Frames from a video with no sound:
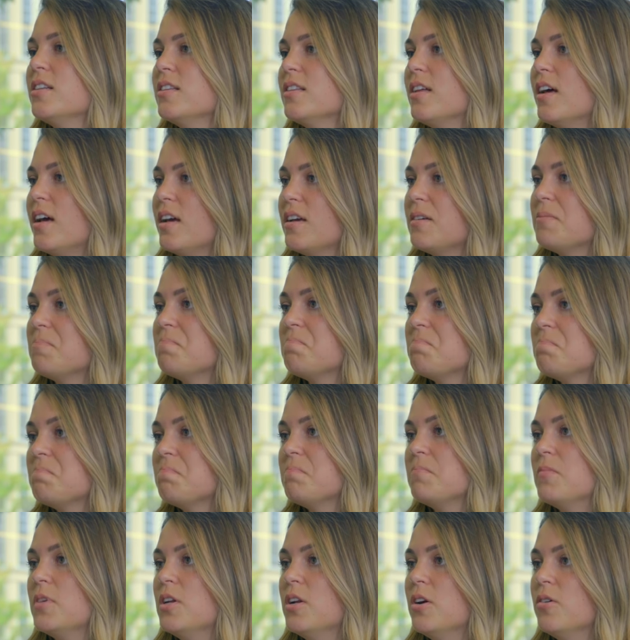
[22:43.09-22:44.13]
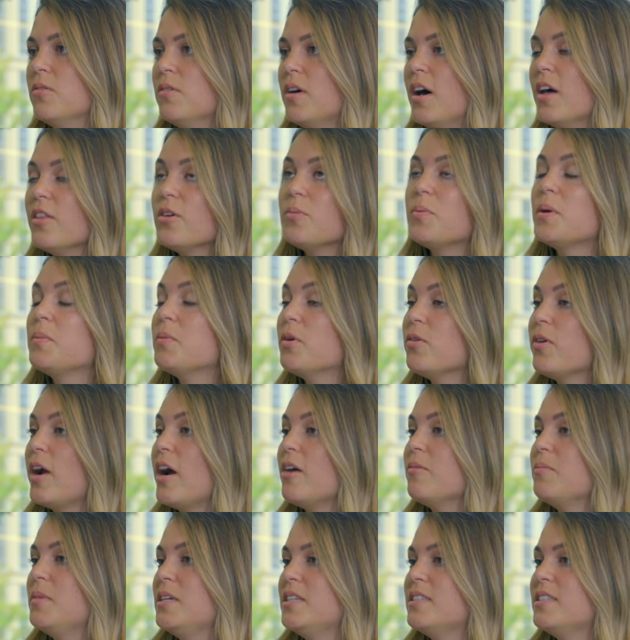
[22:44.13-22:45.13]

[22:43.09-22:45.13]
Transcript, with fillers: Mm-hmm. Like, you know, other people around me